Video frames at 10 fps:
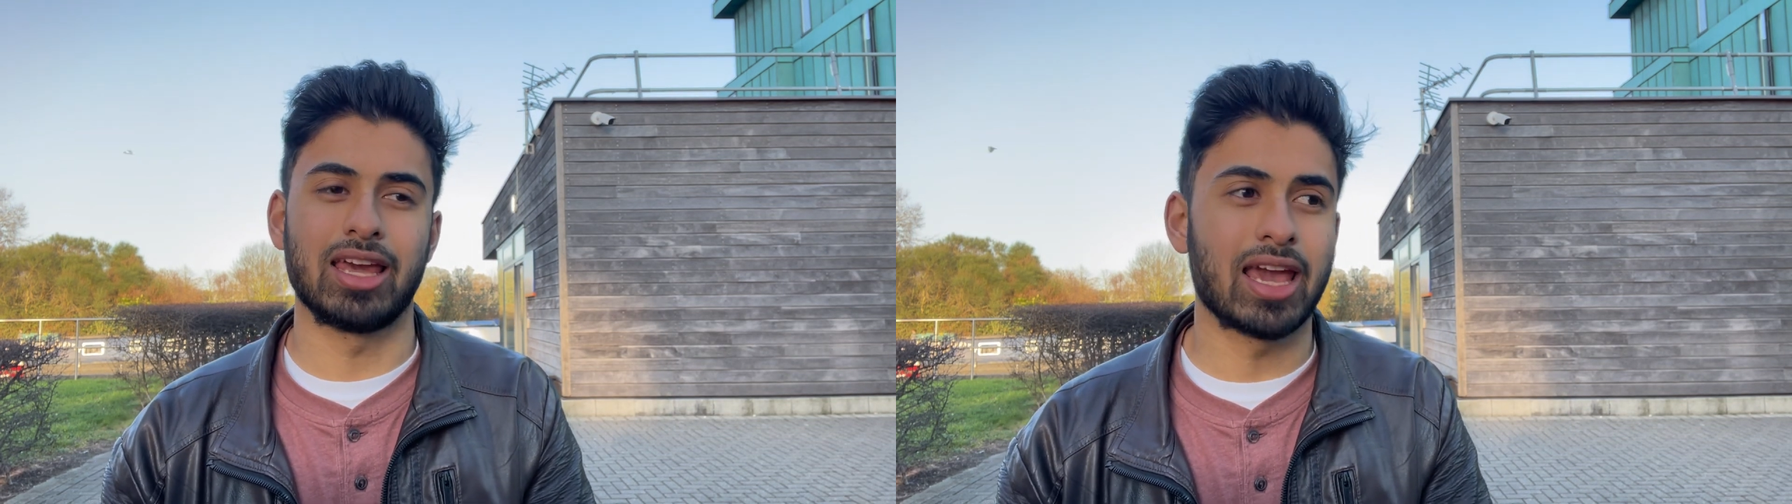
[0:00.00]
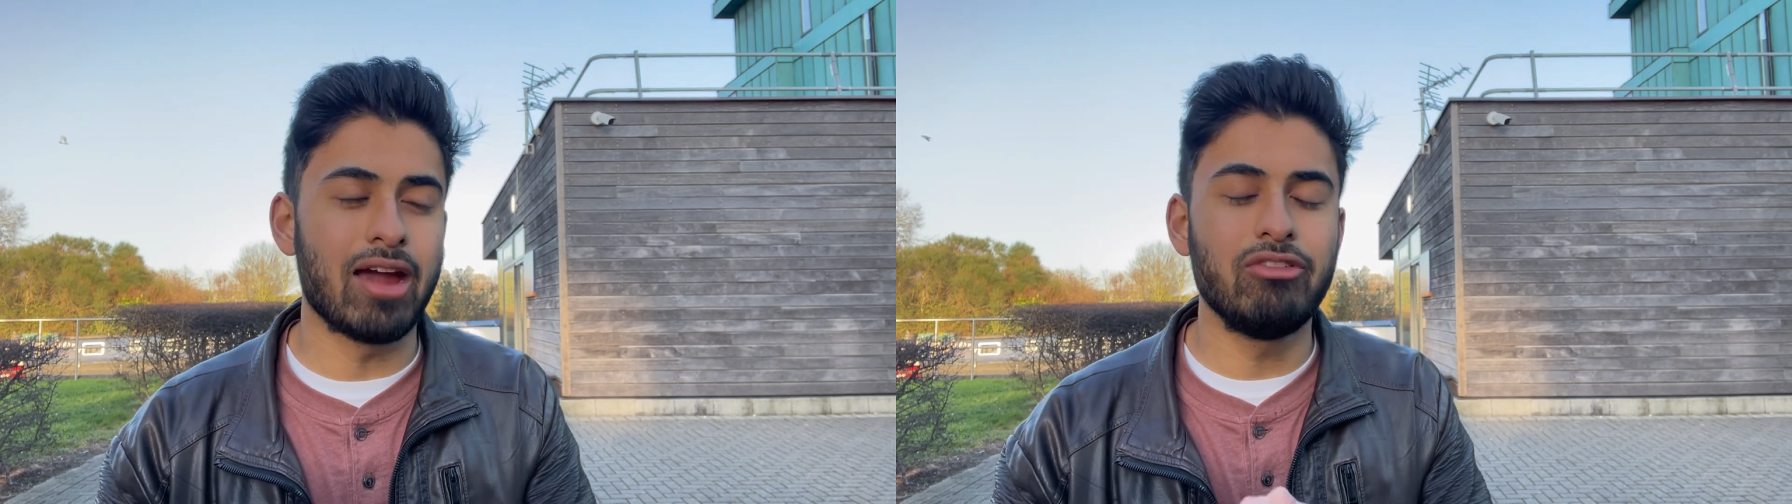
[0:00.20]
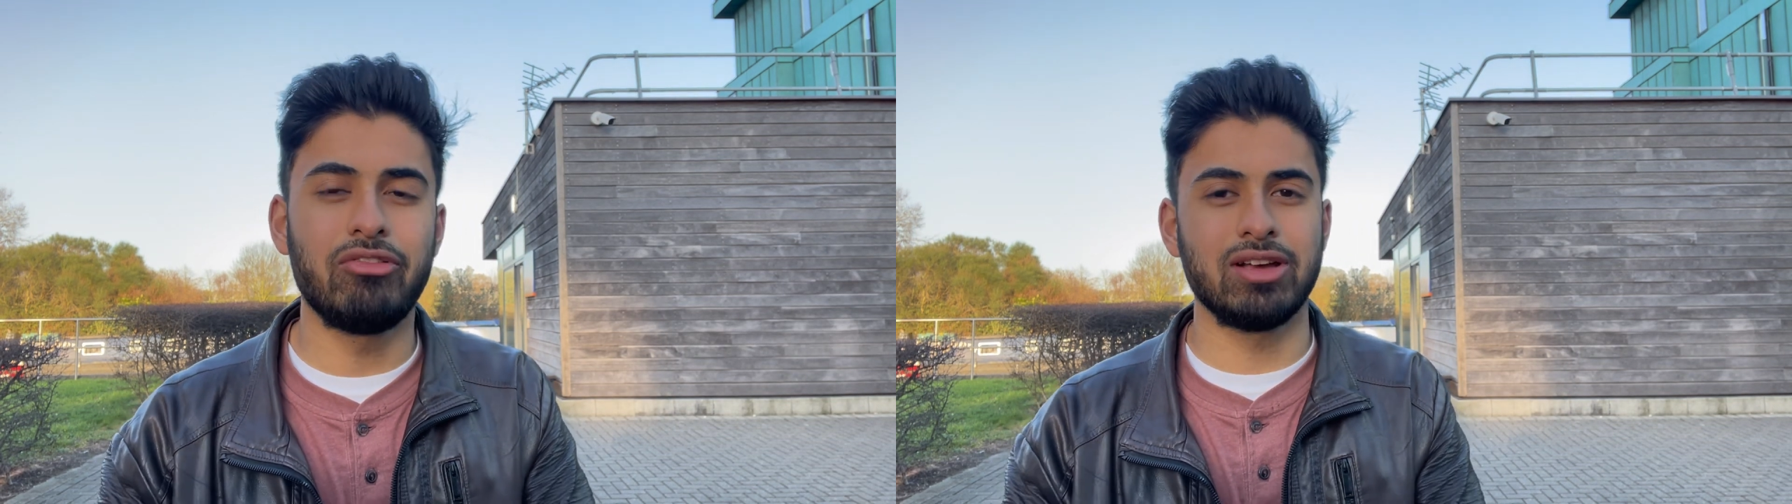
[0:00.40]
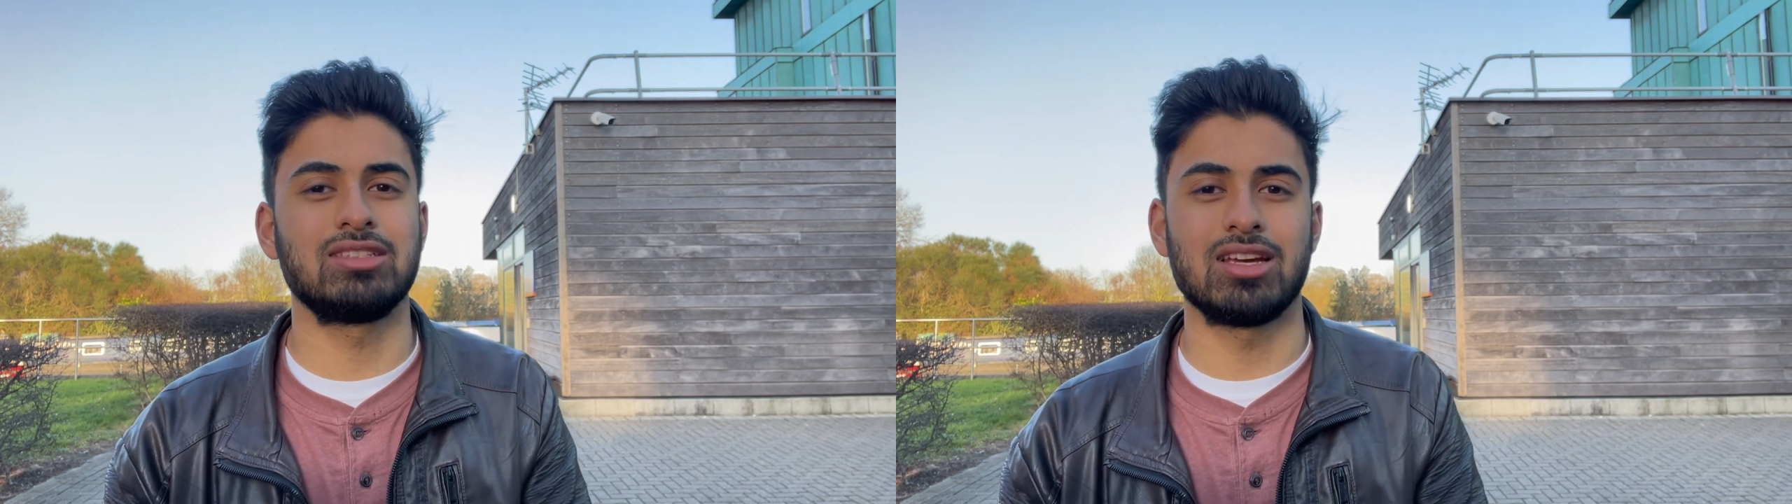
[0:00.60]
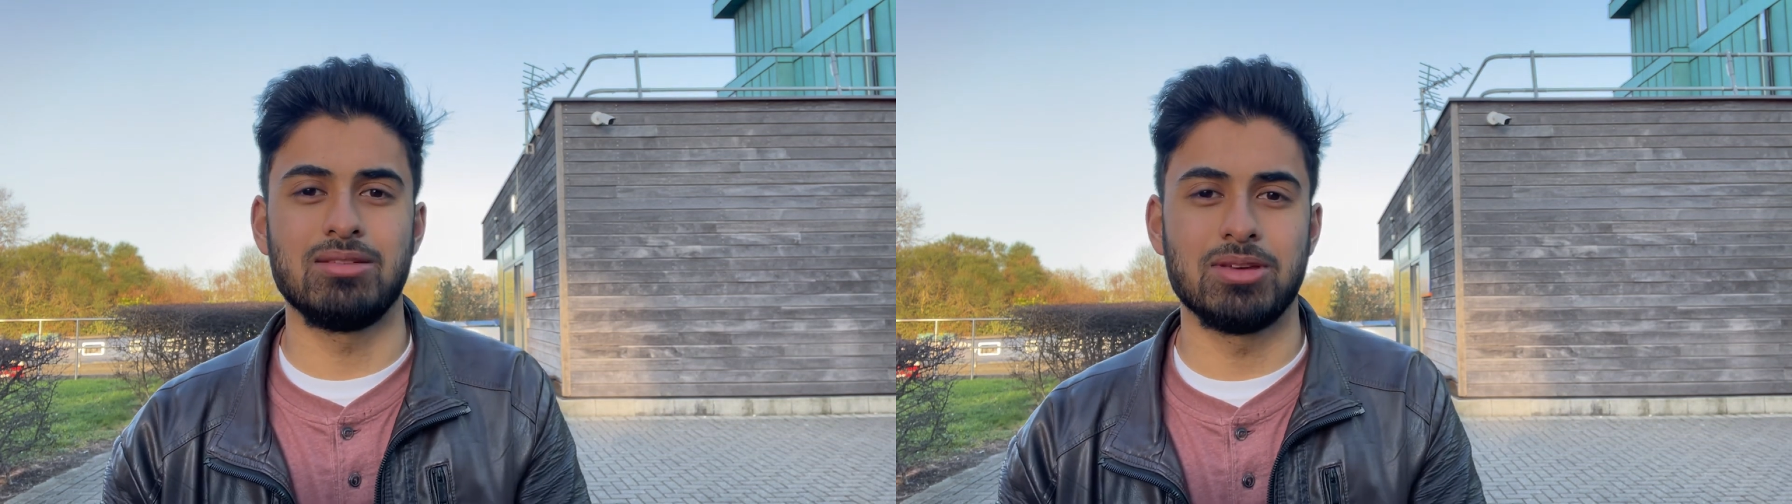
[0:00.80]
Like,
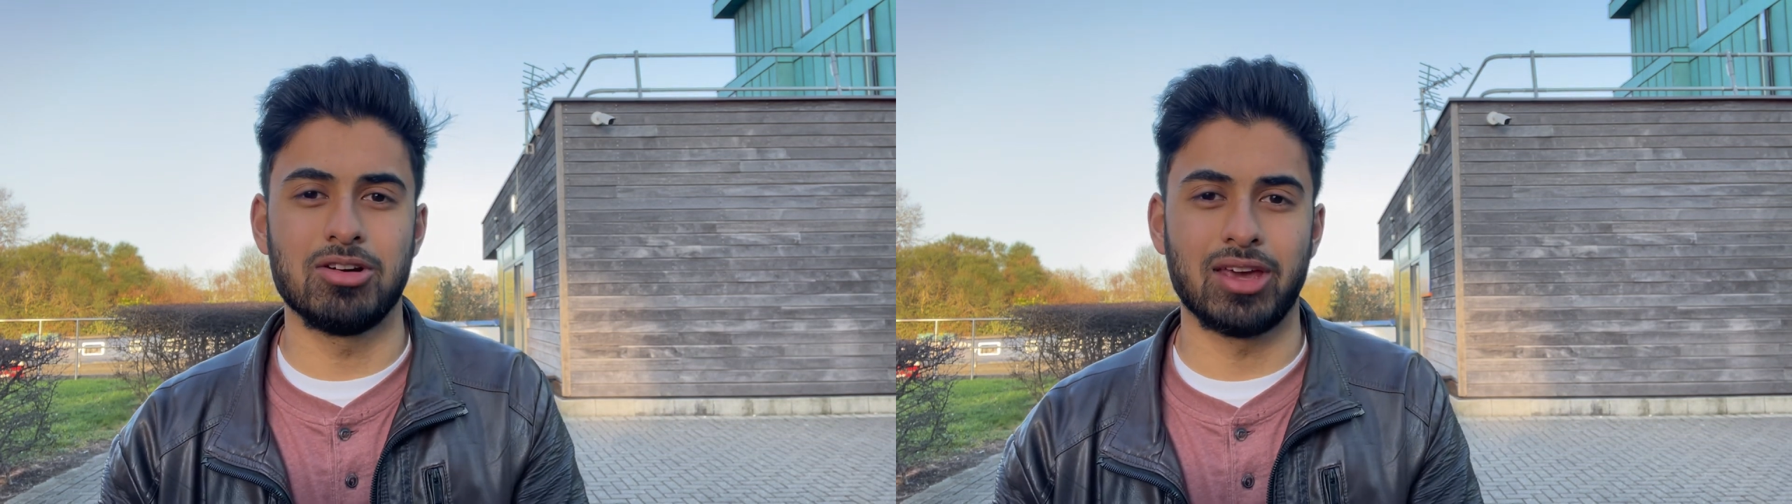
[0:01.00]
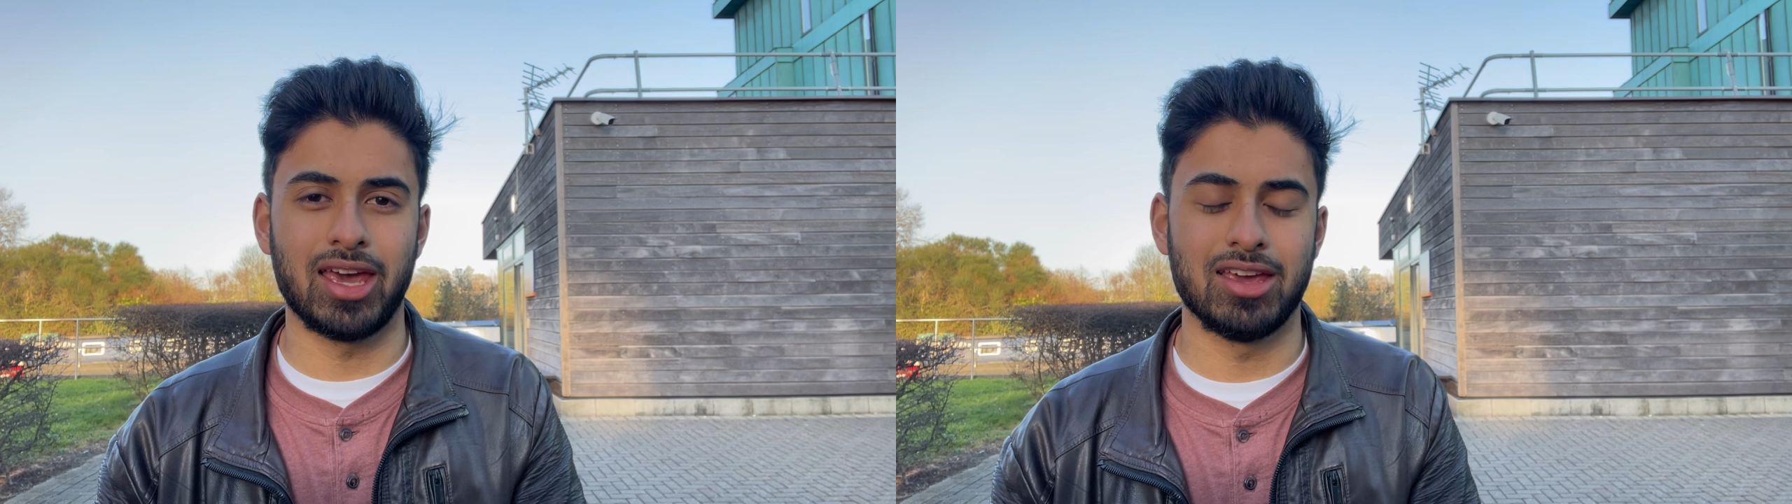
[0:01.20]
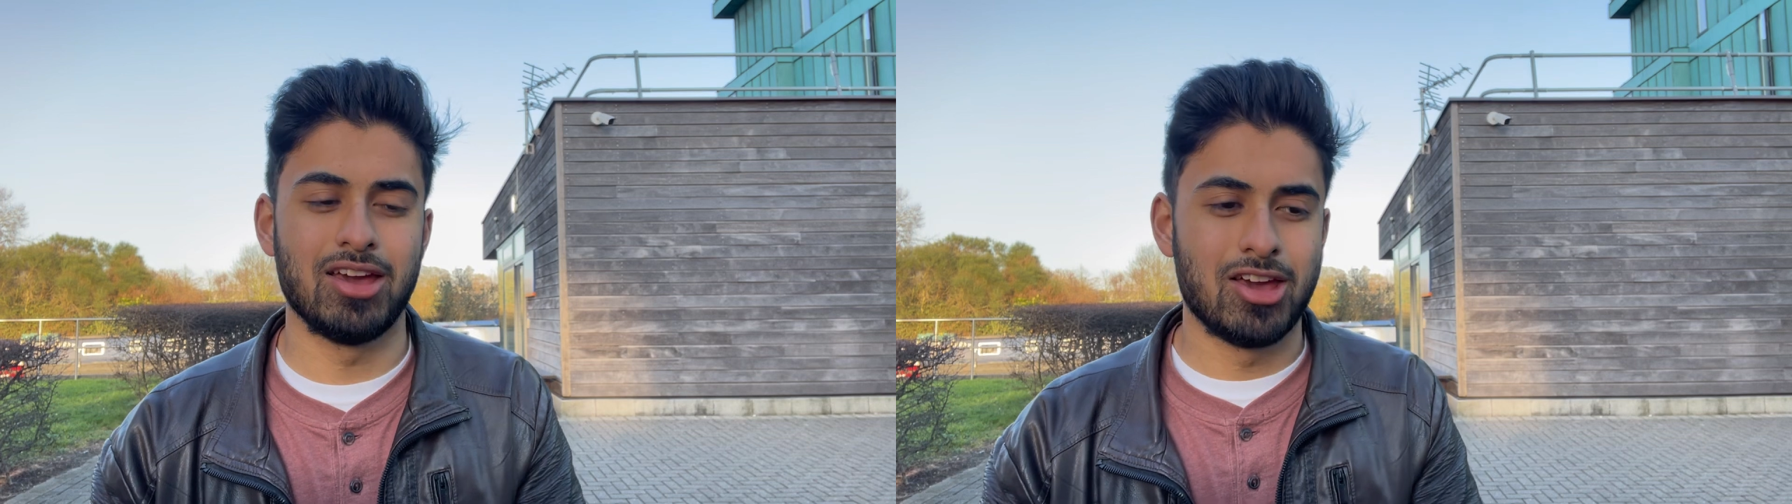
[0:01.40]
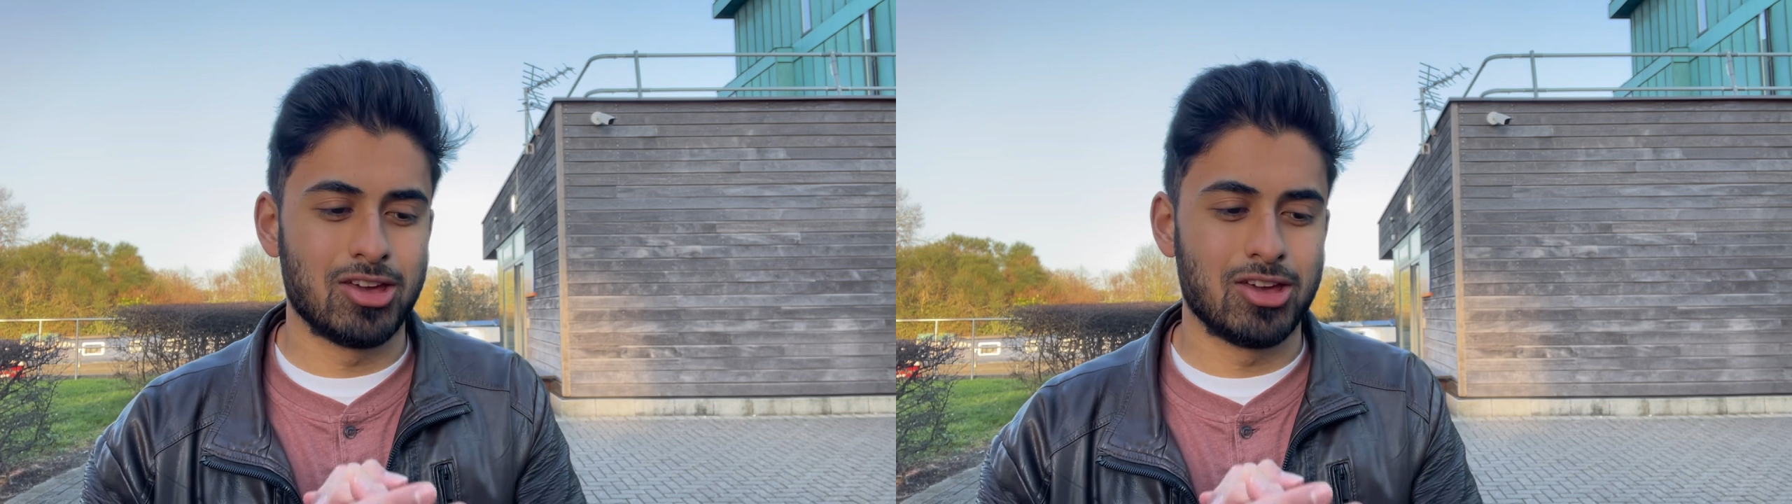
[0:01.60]
everything's gonna be okay,